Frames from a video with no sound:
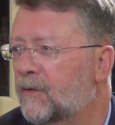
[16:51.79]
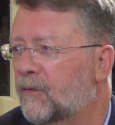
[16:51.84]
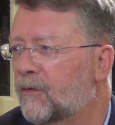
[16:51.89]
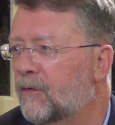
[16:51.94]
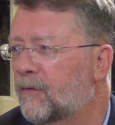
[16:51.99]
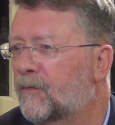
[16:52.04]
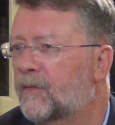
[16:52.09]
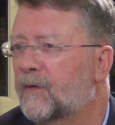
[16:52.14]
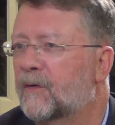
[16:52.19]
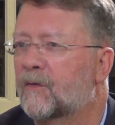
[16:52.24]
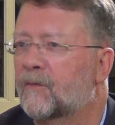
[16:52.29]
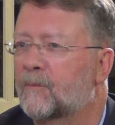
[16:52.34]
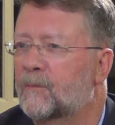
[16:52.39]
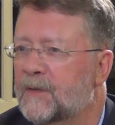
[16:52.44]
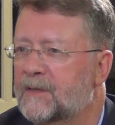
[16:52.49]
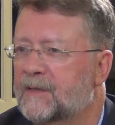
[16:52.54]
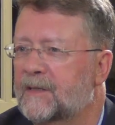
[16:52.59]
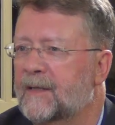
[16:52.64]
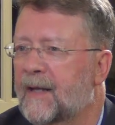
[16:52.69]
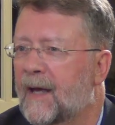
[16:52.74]
You know, the fear of
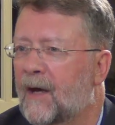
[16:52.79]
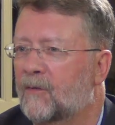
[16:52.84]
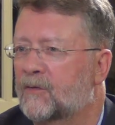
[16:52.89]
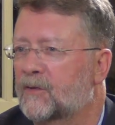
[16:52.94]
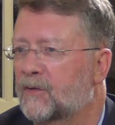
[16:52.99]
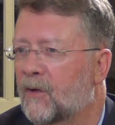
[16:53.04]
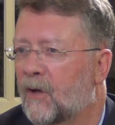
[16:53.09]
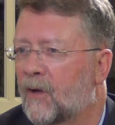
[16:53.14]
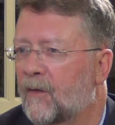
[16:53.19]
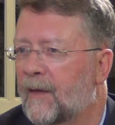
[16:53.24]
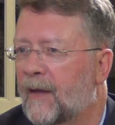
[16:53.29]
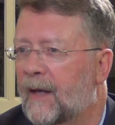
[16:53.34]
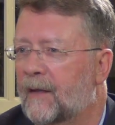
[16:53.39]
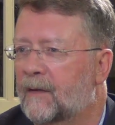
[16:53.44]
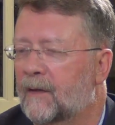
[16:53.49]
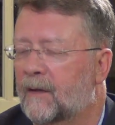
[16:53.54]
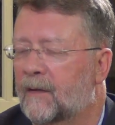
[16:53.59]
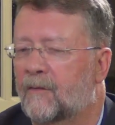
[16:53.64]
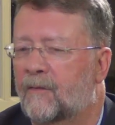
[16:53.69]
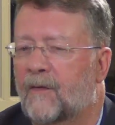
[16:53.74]
missing out and all
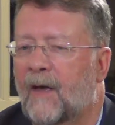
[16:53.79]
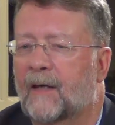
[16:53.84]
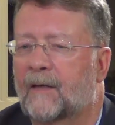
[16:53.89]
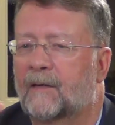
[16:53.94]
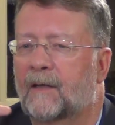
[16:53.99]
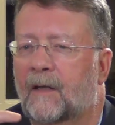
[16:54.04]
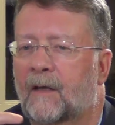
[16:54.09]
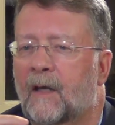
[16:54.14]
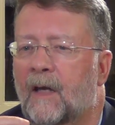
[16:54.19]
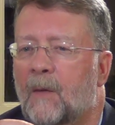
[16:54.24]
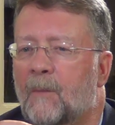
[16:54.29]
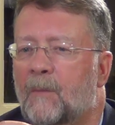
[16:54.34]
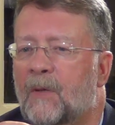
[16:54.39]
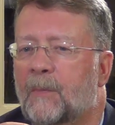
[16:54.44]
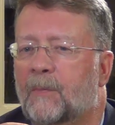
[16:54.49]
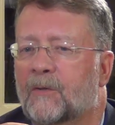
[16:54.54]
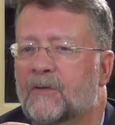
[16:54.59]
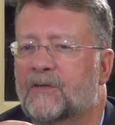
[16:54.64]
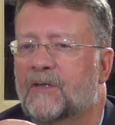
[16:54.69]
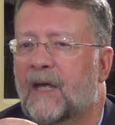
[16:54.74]
that. The fact that
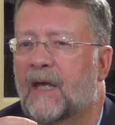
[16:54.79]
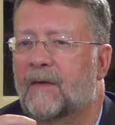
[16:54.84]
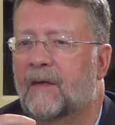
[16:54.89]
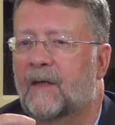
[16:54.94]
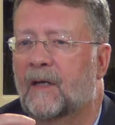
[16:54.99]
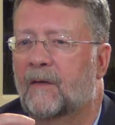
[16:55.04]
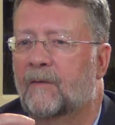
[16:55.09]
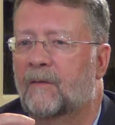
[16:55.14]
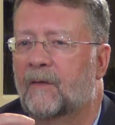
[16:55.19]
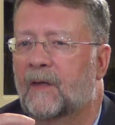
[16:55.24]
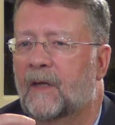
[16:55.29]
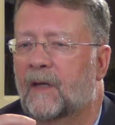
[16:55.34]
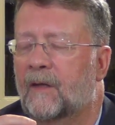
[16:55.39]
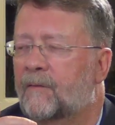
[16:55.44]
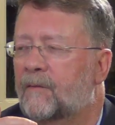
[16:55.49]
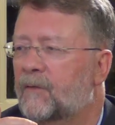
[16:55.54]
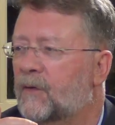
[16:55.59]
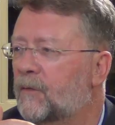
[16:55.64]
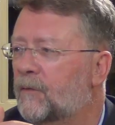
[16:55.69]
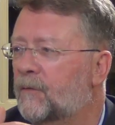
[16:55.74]
people say that, that
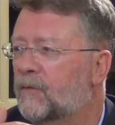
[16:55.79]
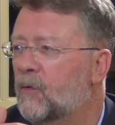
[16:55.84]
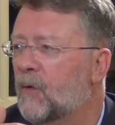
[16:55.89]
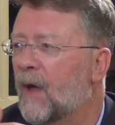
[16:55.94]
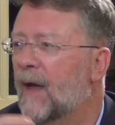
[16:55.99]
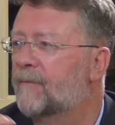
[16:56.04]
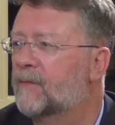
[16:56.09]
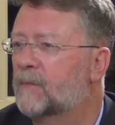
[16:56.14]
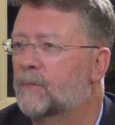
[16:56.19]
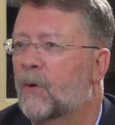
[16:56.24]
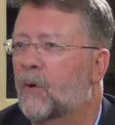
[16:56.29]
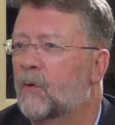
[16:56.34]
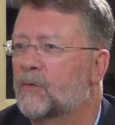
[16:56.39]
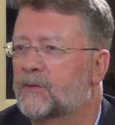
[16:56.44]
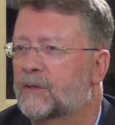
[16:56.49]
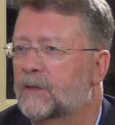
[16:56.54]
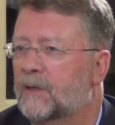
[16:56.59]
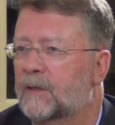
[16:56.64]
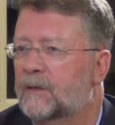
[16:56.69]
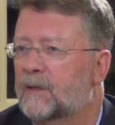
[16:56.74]
if, if you haven't
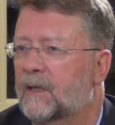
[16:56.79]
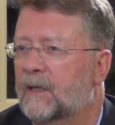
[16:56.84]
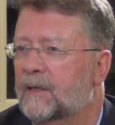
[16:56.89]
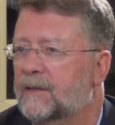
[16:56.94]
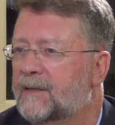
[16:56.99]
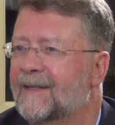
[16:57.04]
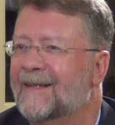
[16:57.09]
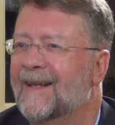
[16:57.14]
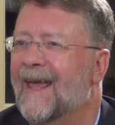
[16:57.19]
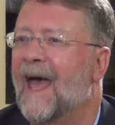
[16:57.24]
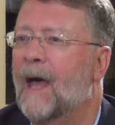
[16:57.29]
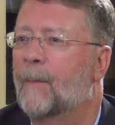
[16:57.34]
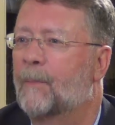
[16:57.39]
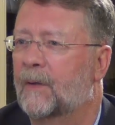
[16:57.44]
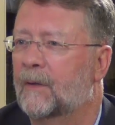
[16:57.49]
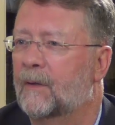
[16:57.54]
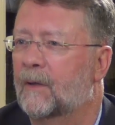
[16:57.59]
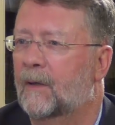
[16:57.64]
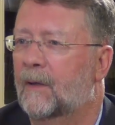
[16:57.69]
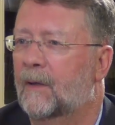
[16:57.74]
posted it, then it didn't happen